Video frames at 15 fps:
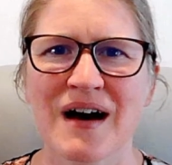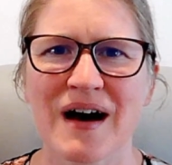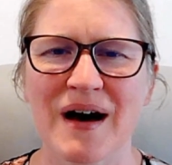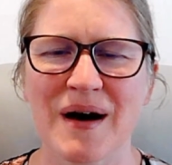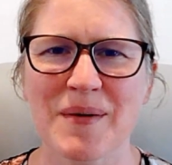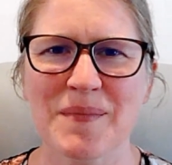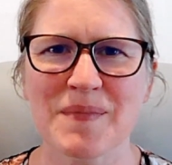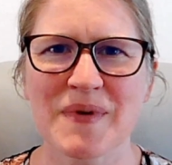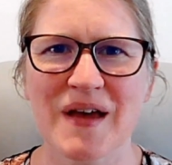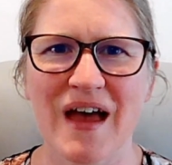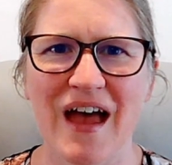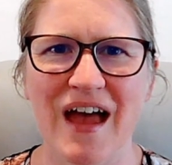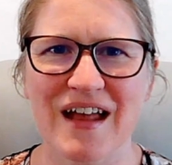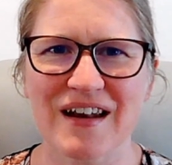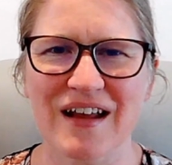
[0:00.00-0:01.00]

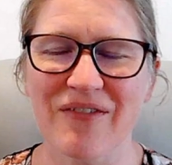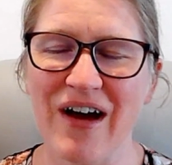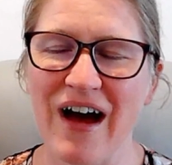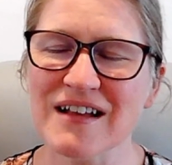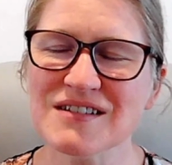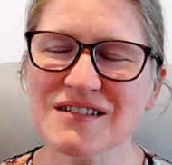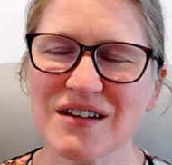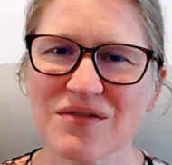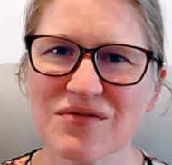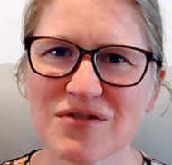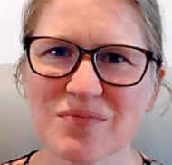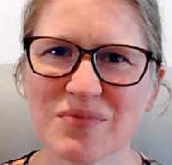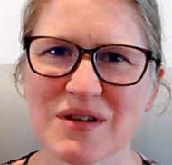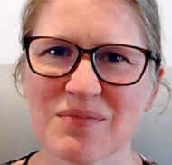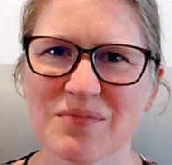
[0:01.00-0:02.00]
And I've had
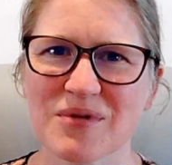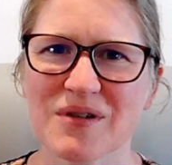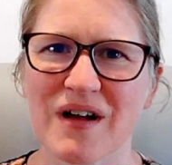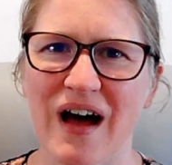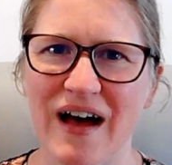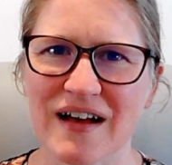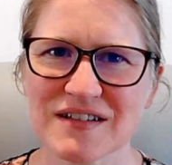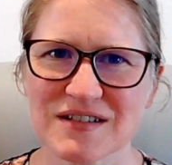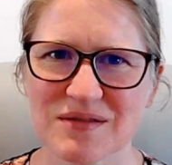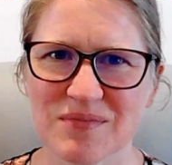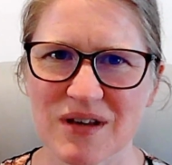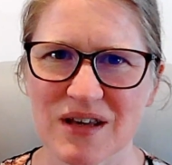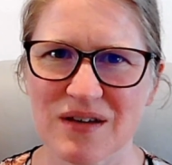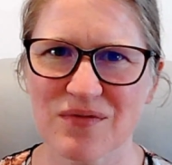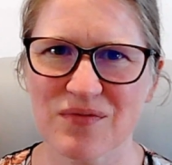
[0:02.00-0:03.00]
several people ask
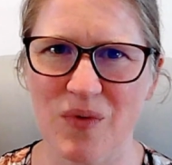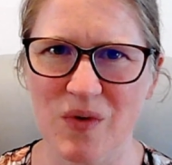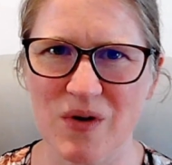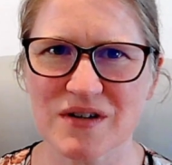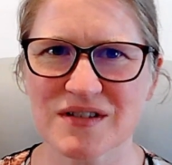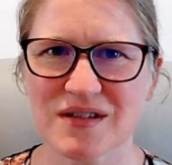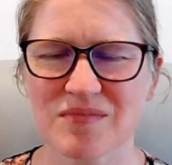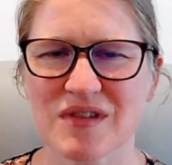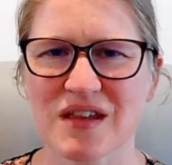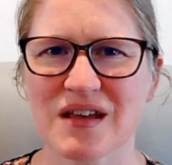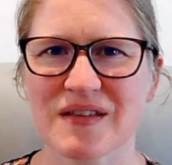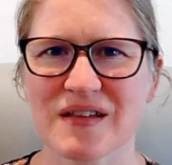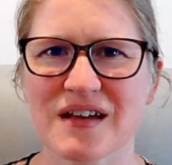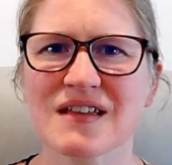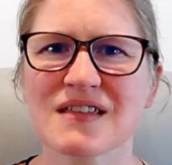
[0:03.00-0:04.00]
me for
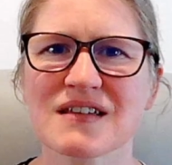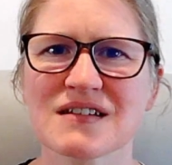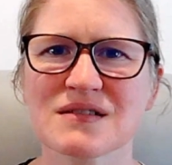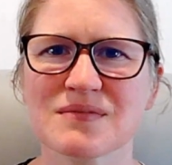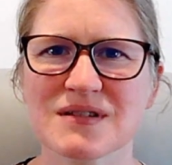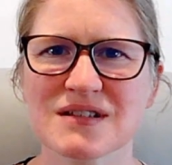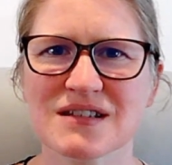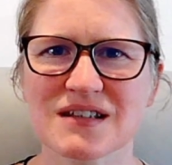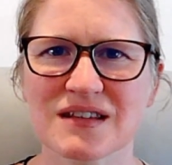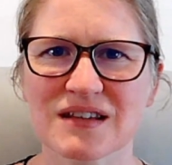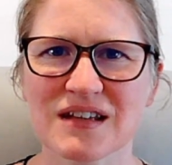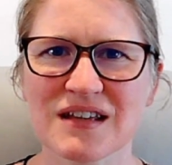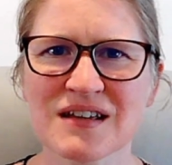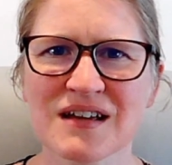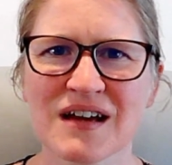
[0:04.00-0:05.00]
something like this
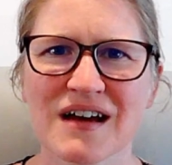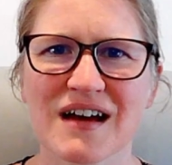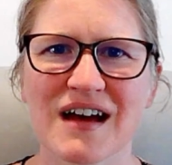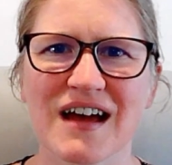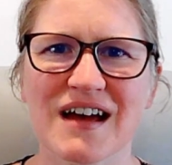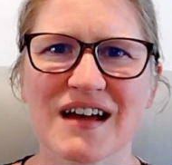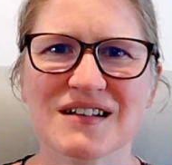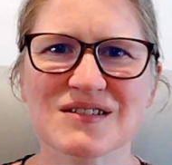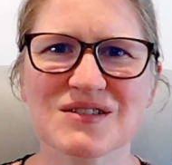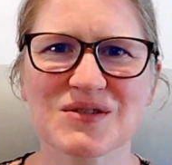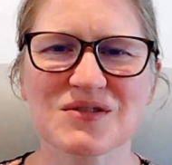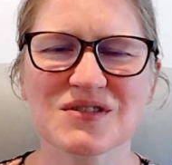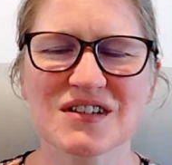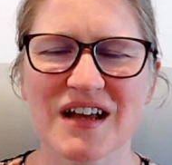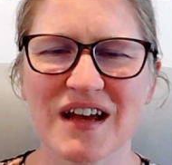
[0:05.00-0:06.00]
recently. And
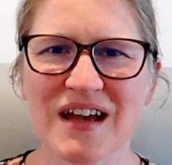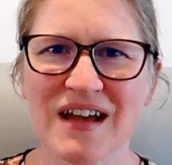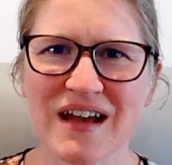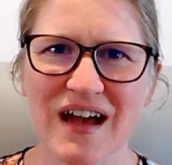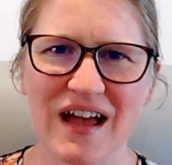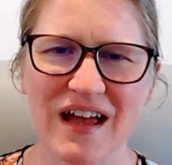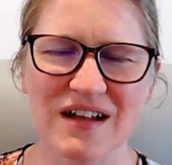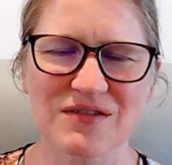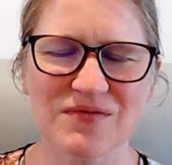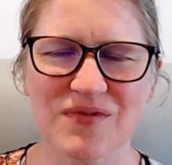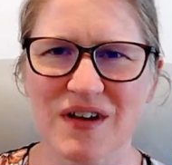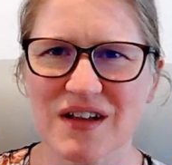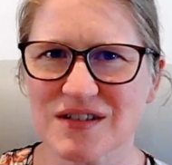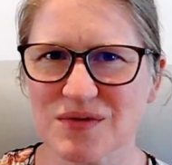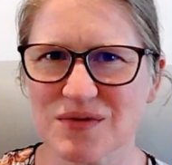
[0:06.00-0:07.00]
so today it
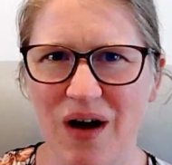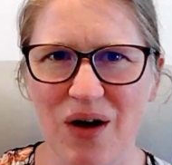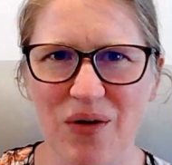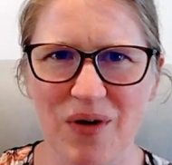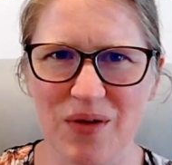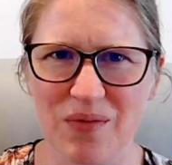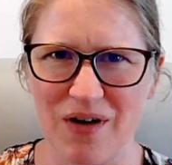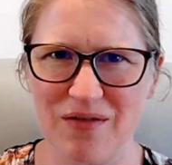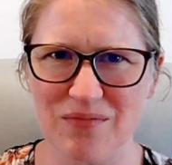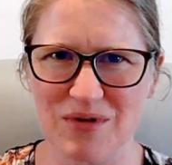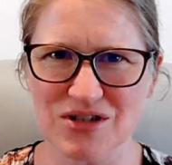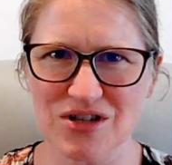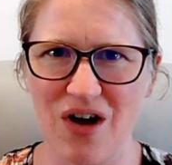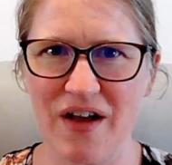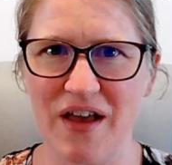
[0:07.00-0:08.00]
fits well with what I've
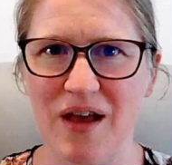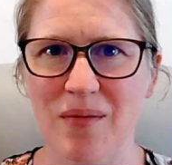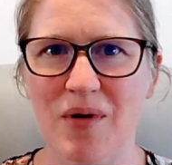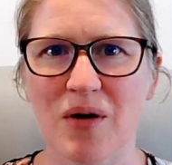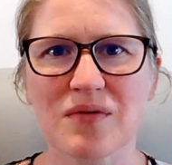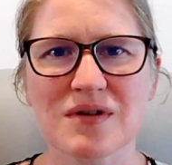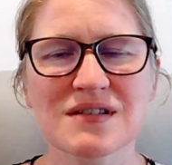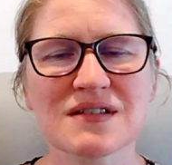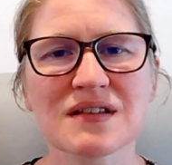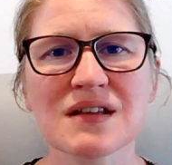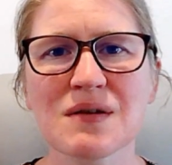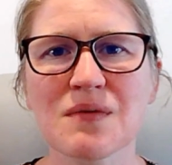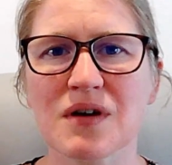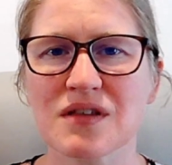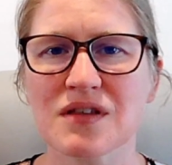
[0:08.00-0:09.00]
been talking about
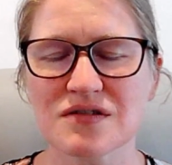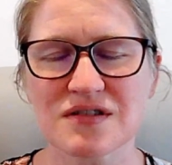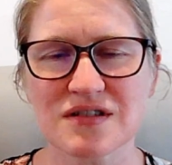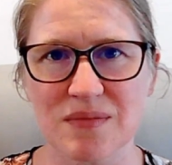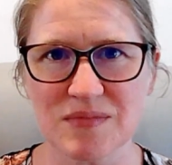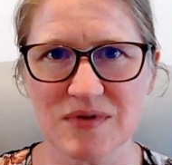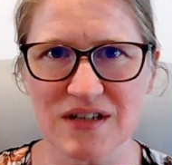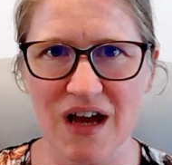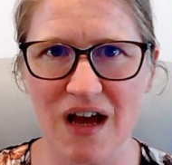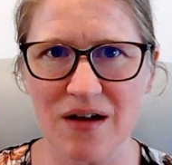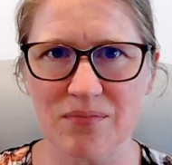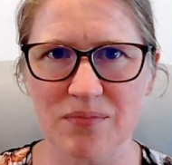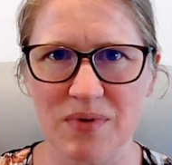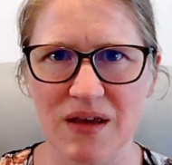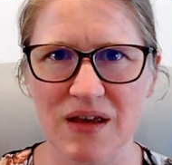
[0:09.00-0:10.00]
recently with your Substack
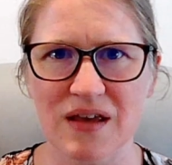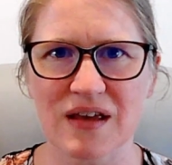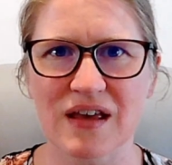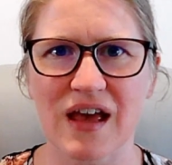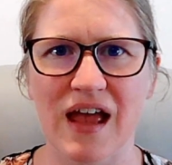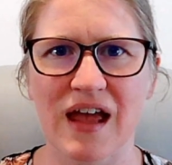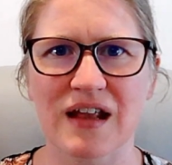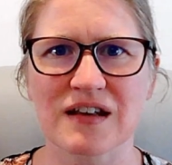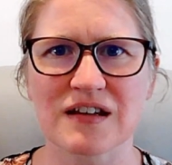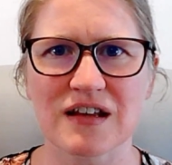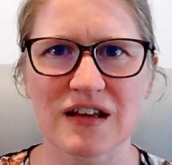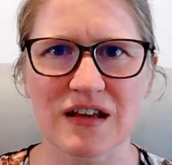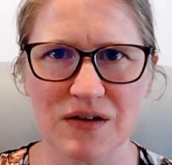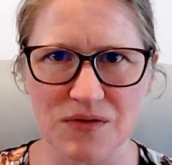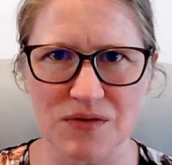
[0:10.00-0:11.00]
being an
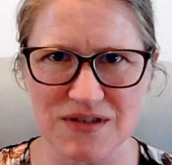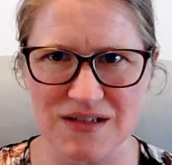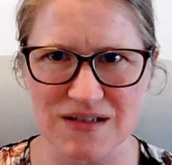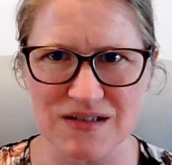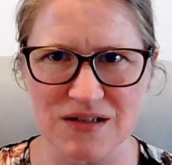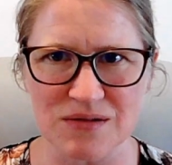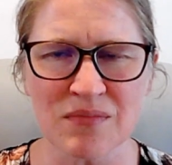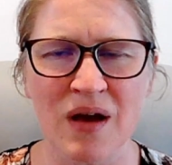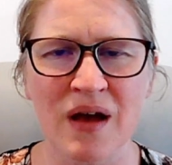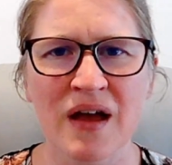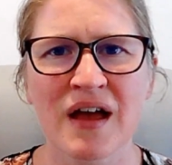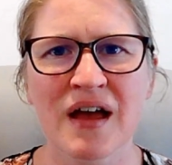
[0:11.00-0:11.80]
ecosystem.